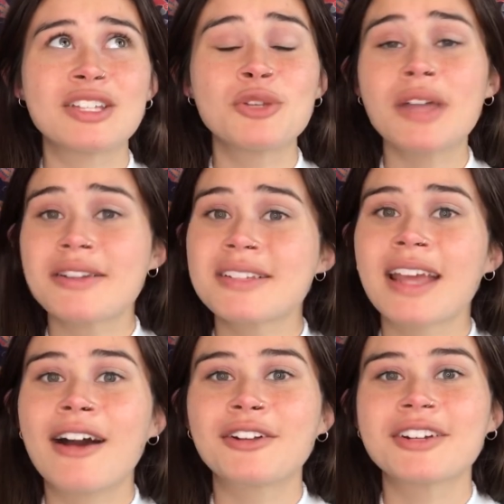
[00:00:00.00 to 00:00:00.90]
2,000
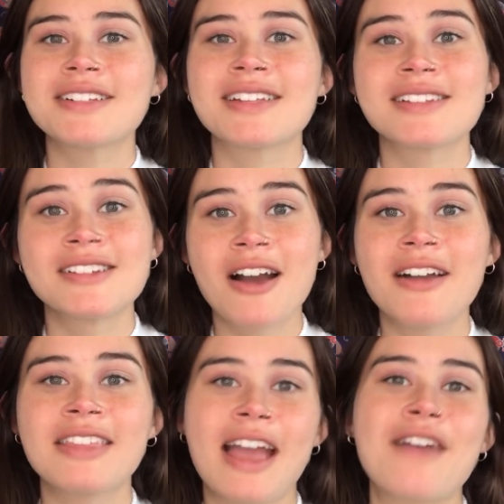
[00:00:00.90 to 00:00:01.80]
calories is
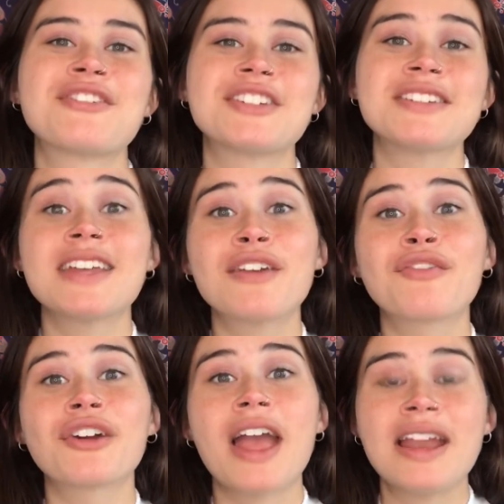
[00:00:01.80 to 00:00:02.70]
not the average intake
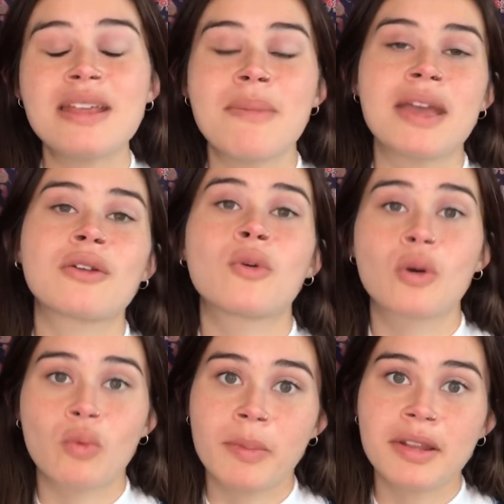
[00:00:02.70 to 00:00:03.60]
for any man
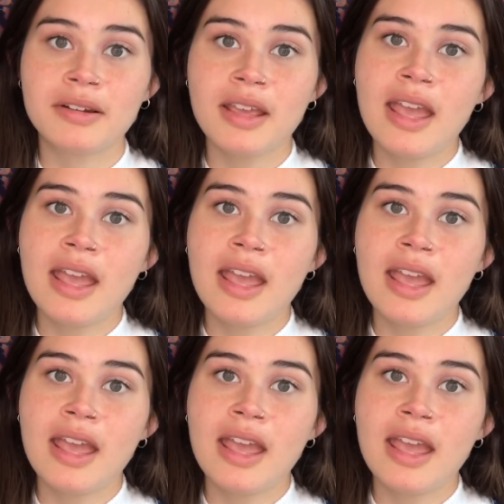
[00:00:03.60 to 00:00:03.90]
or woman.